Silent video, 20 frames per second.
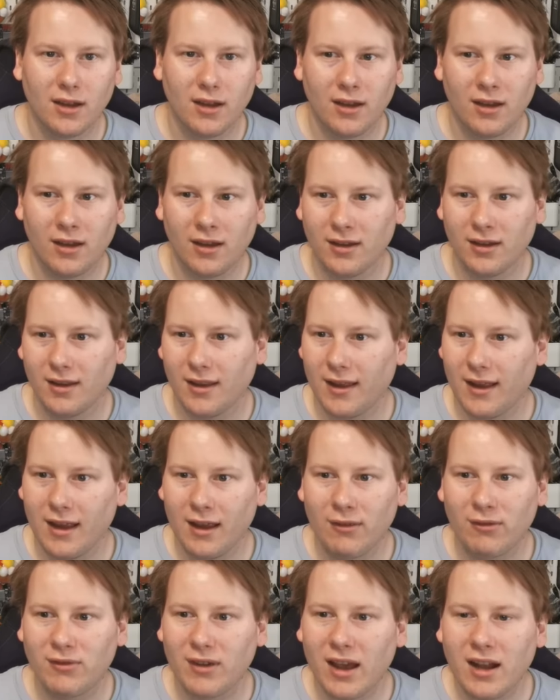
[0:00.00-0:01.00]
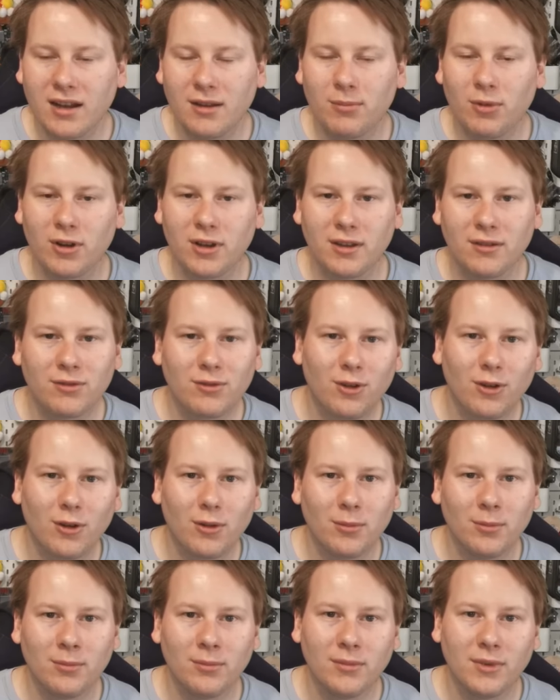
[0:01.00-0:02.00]
Uh, if anybody
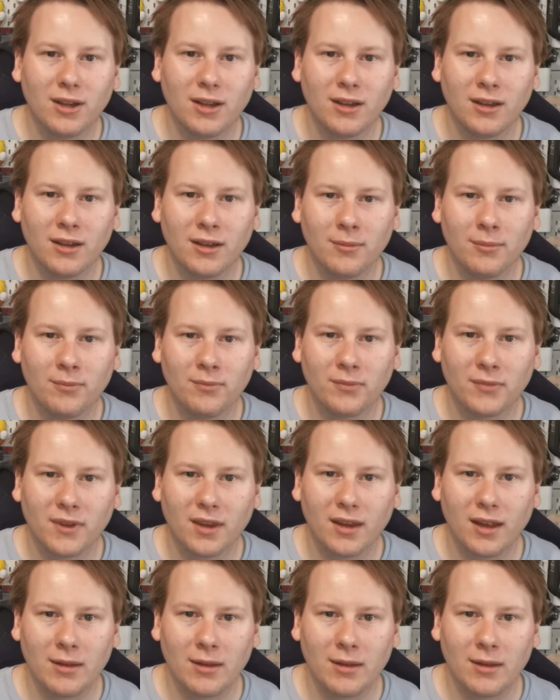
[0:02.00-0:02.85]
from um,